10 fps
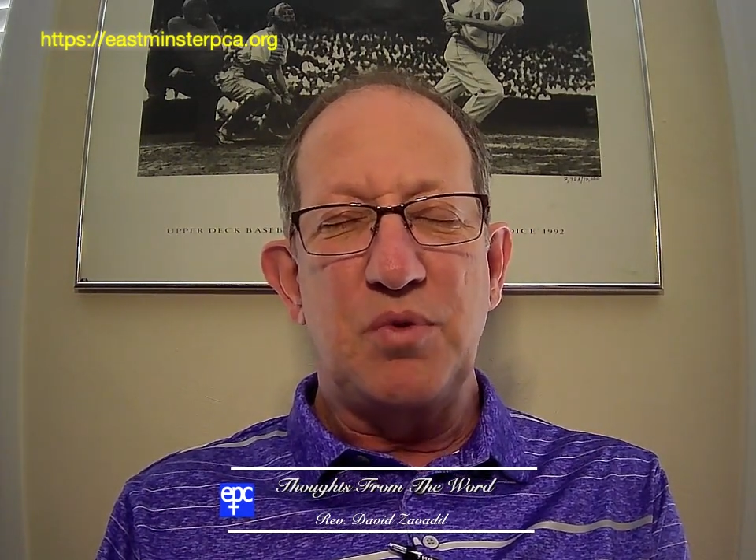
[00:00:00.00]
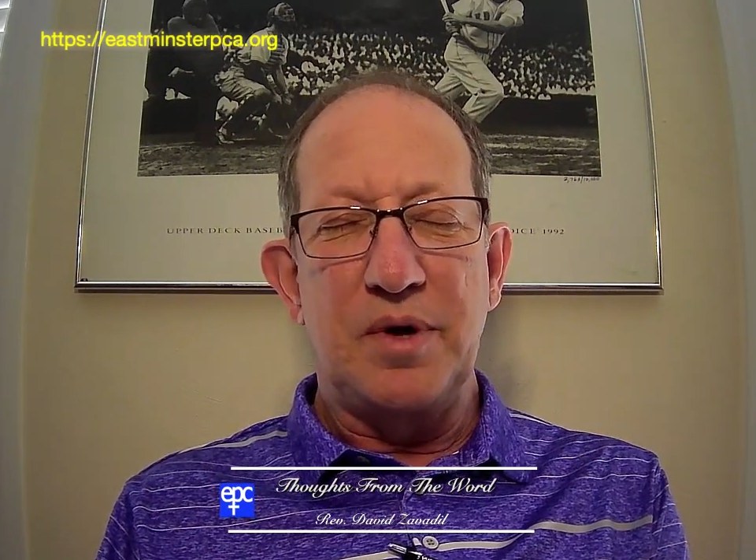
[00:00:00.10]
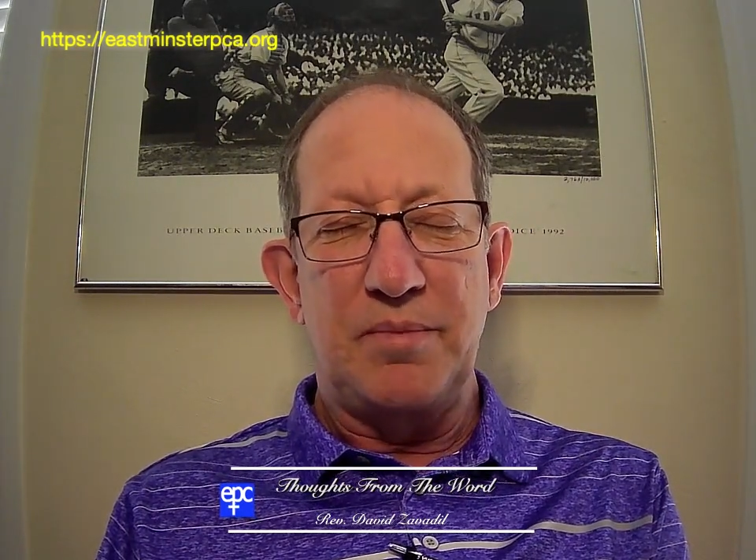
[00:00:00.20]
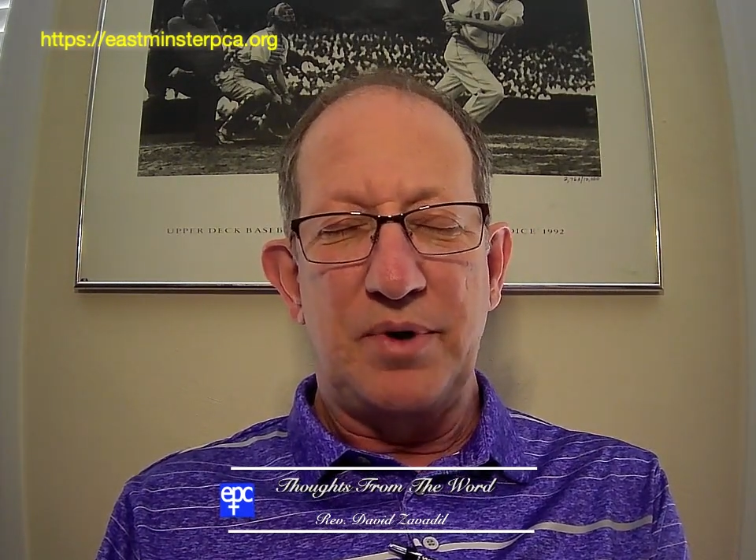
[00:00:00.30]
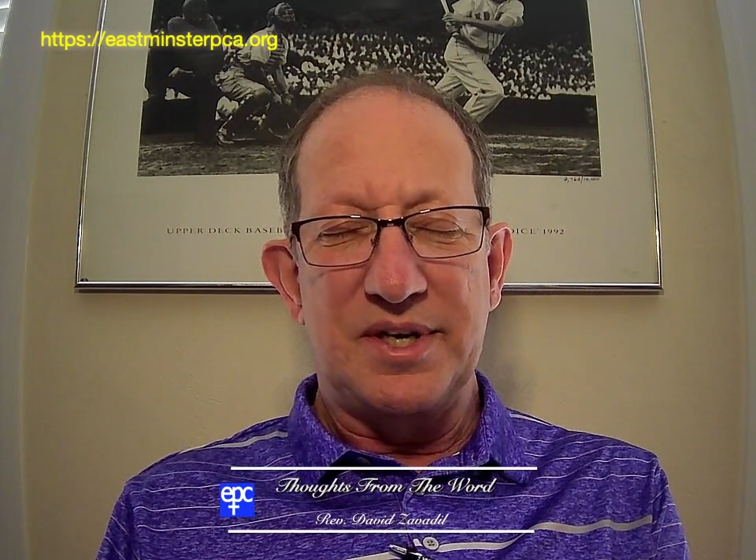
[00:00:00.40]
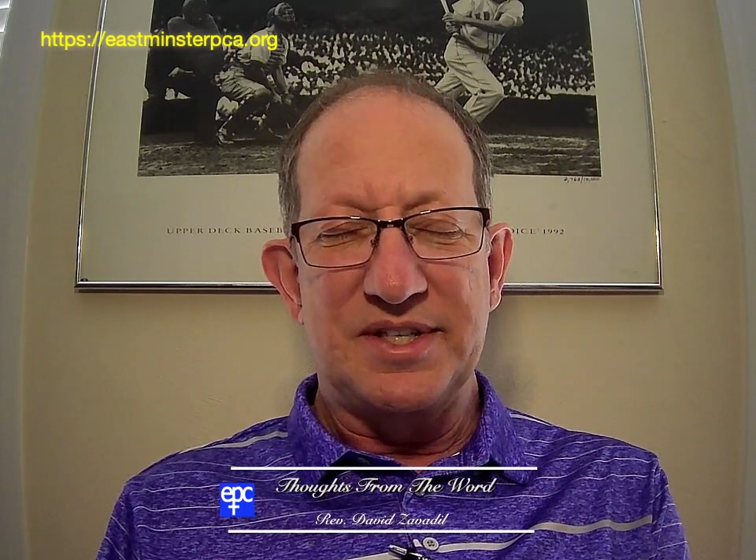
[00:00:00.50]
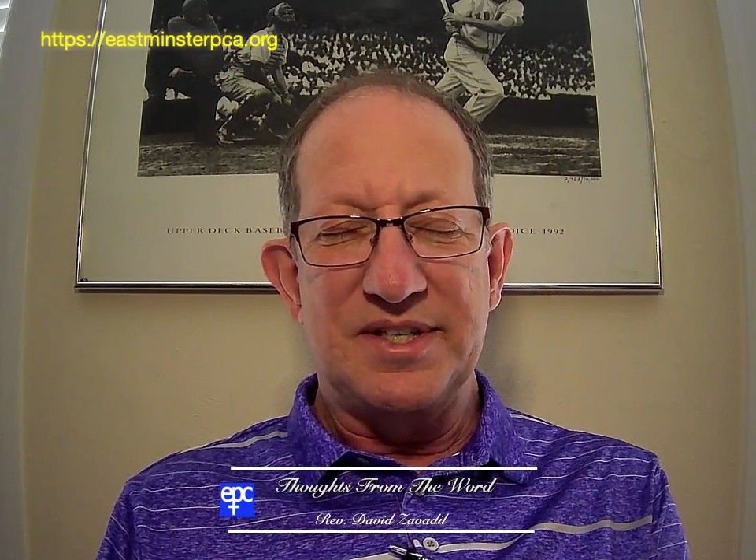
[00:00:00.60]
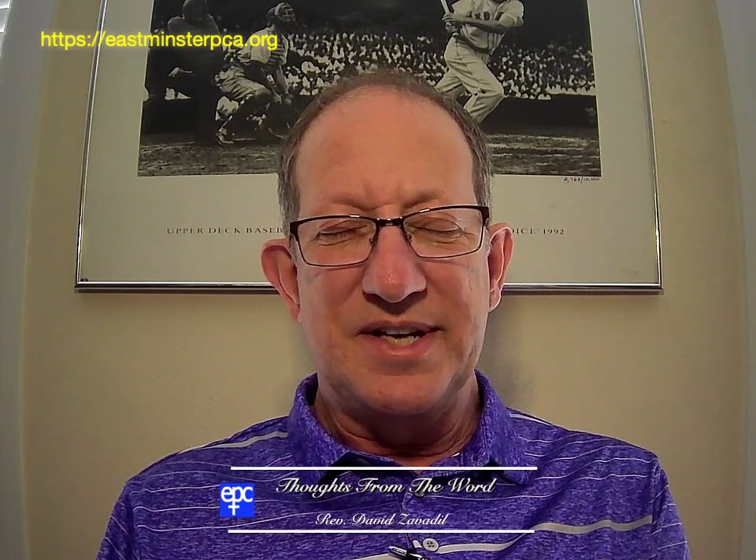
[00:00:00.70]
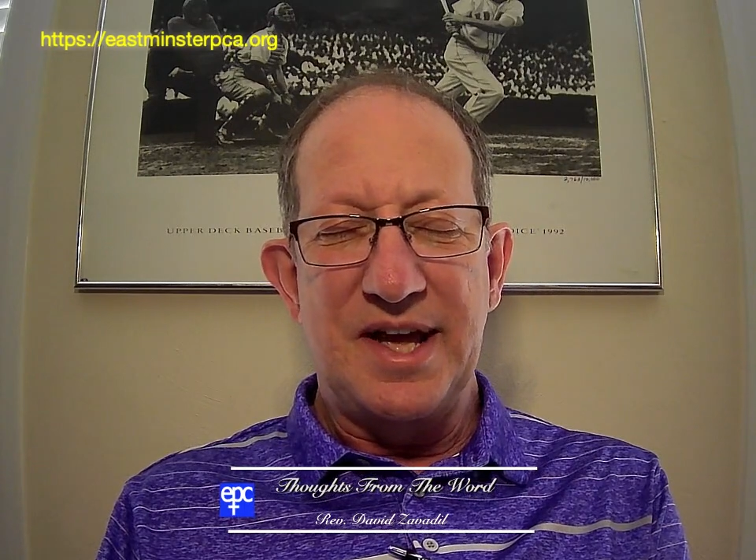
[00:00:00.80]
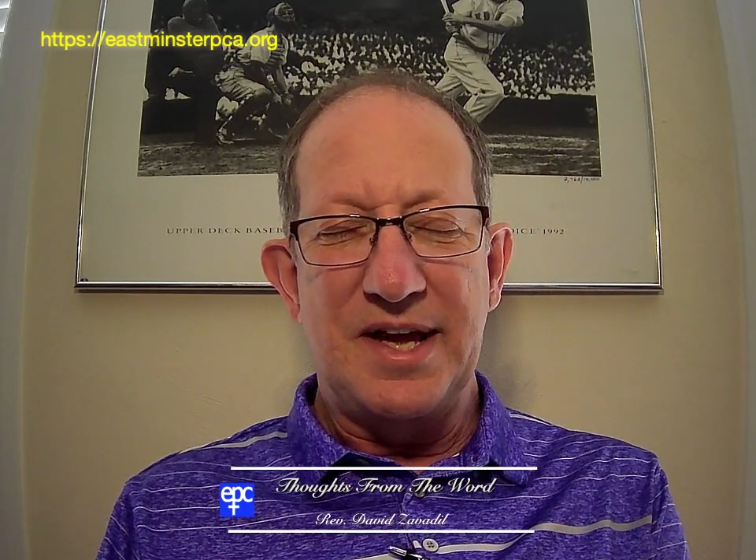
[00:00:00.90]
one
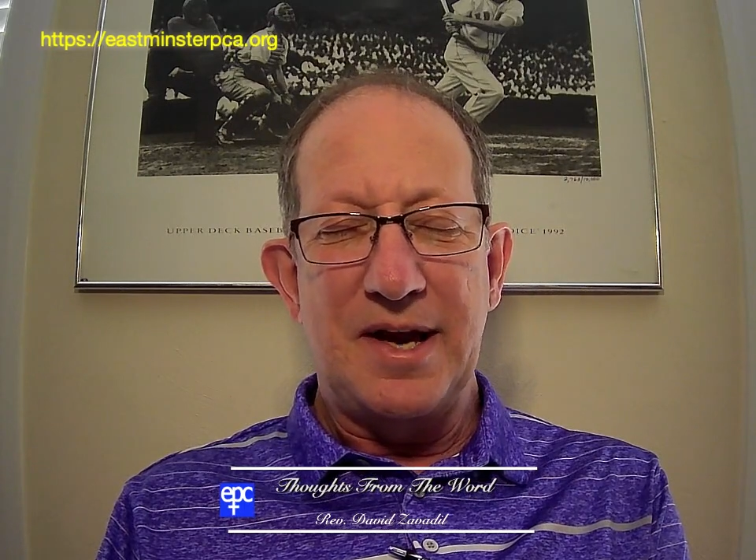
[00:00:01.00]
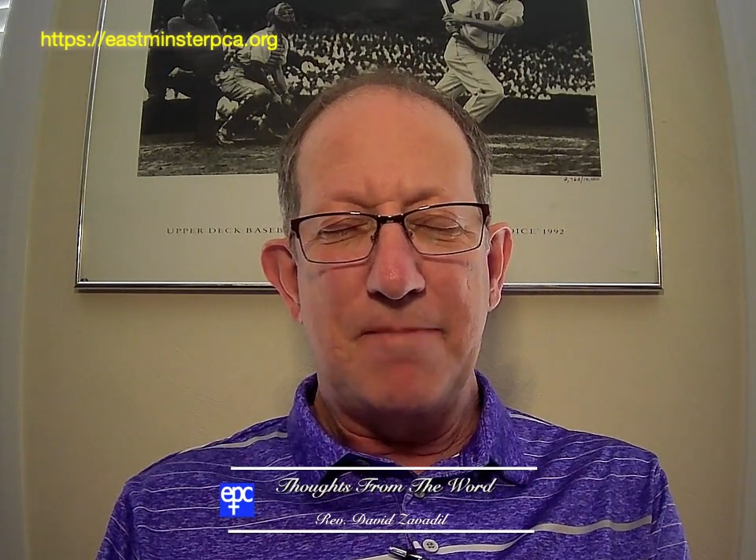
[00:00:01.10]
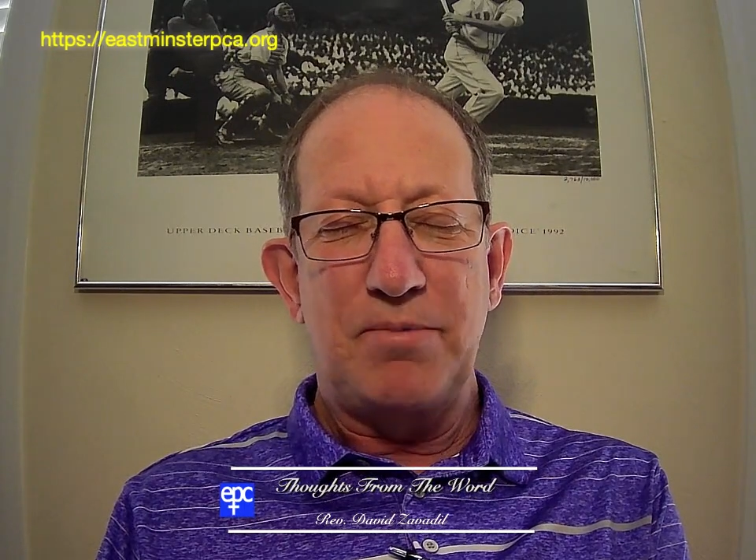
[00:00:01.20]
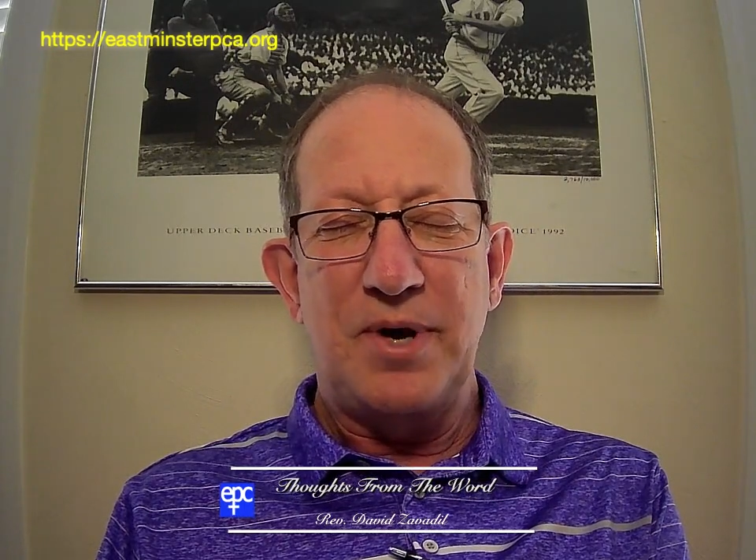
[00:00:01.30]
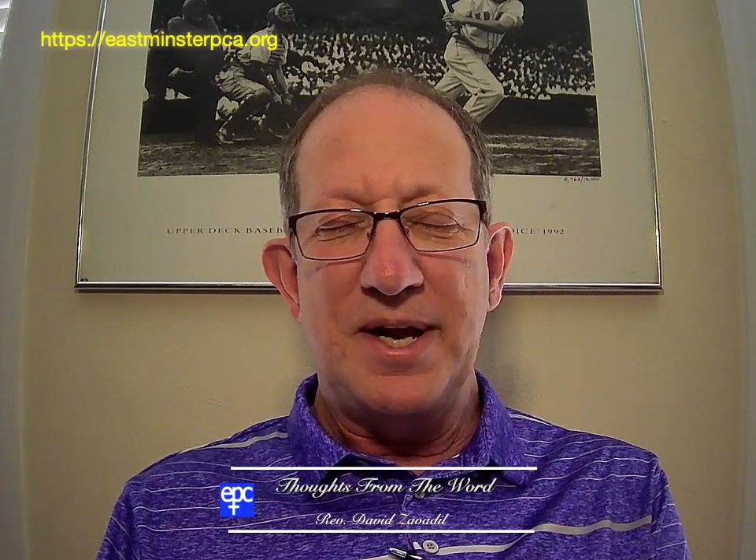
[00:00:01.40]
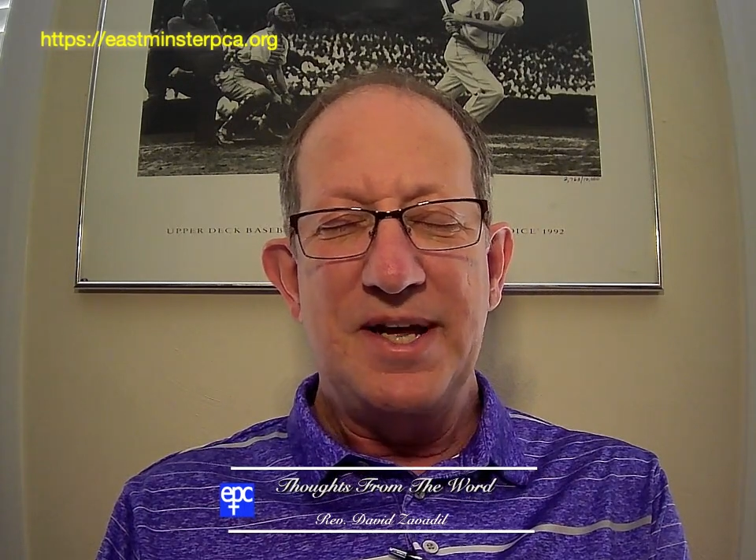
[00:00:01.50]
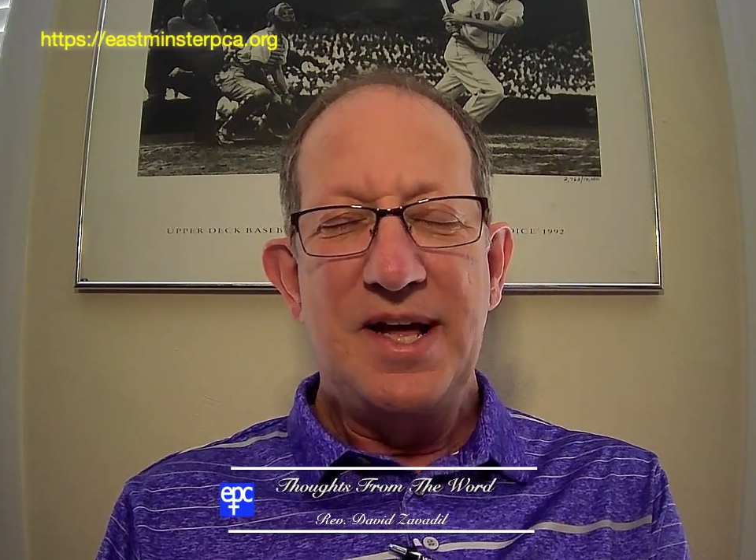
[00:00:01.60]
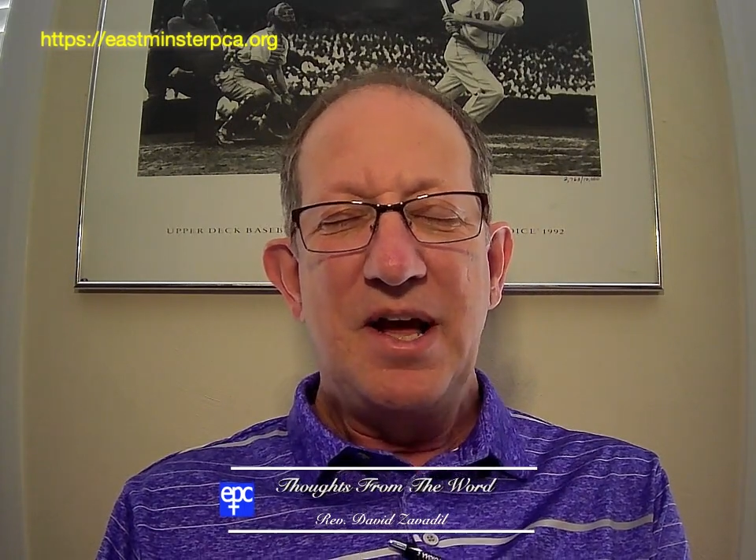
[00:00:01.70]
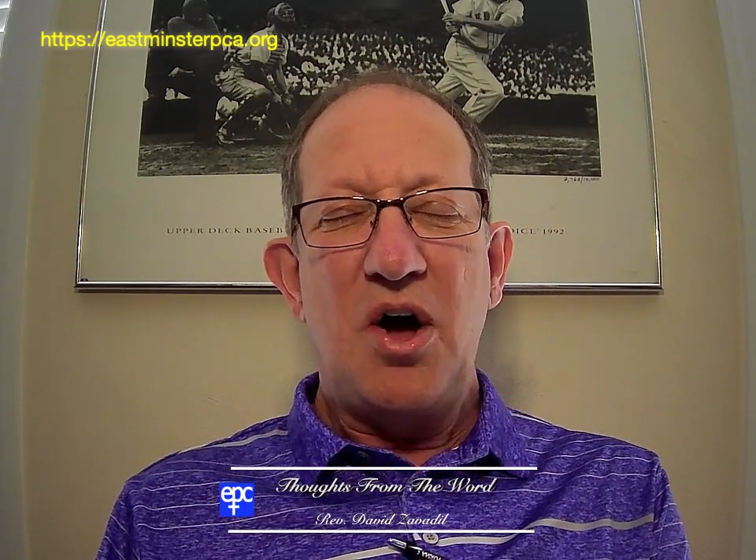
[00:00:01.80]
present today, and I pray